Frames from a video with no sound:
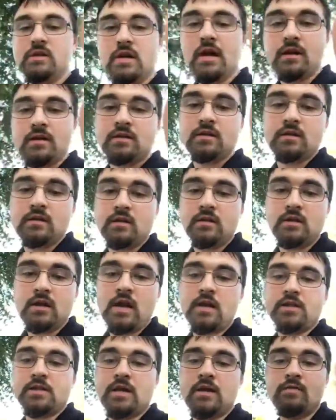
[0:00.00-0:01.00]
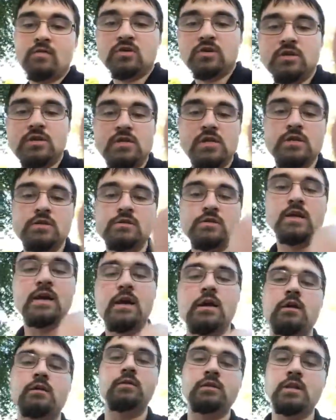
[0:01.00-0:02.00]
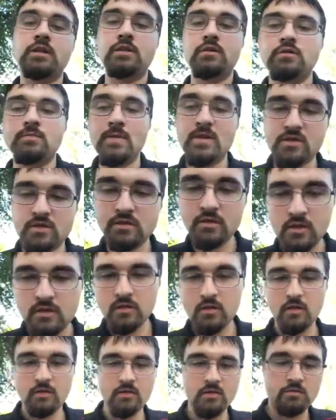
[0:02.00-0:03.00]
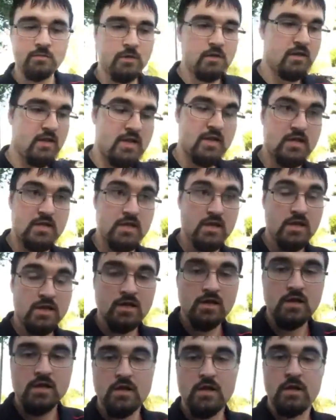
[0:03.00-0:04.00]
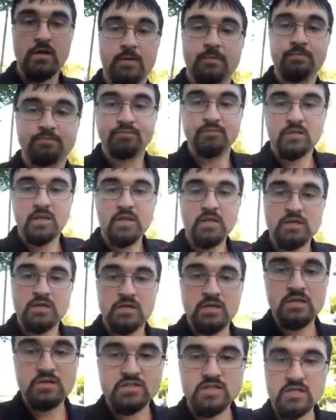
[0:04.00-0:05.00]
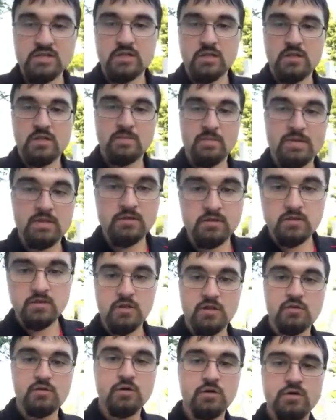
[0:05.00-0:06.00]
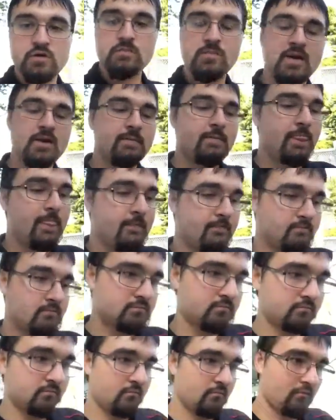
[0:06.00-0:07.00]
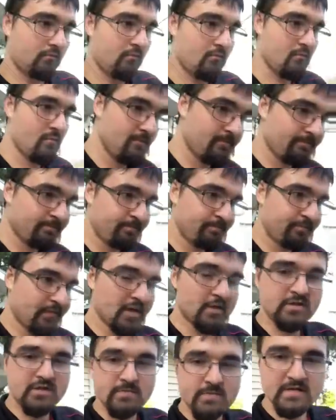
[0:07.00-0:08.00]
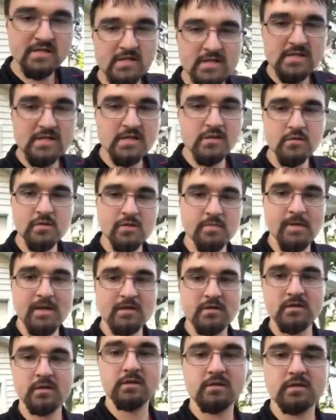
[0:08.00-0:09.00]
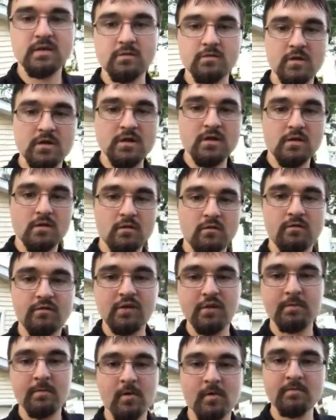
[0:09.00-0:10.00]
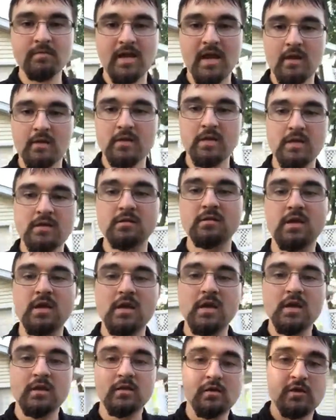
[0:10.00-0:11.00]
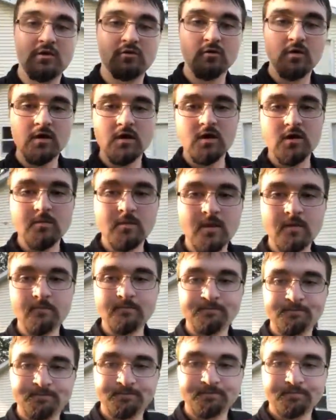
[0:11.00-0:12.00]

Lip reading: God's not even going to send you to hell. That's too much on the surface, but like, it's an agenda. It's meant to destroy you, man. LGBTQ, it's meant to get rid of your sperm count and destroy us, man.